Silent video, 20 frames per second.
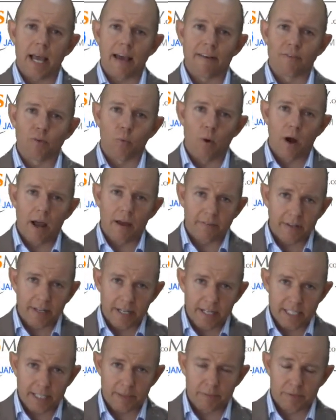have a way of
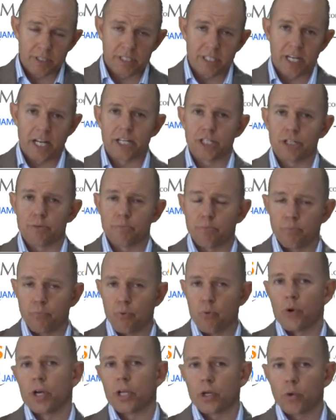getting someone's attention
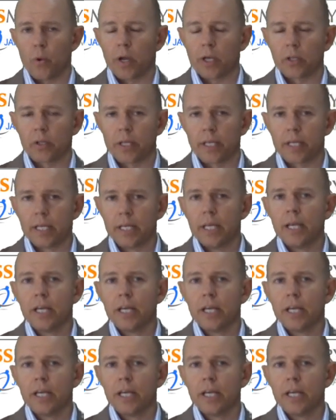pretty quickly.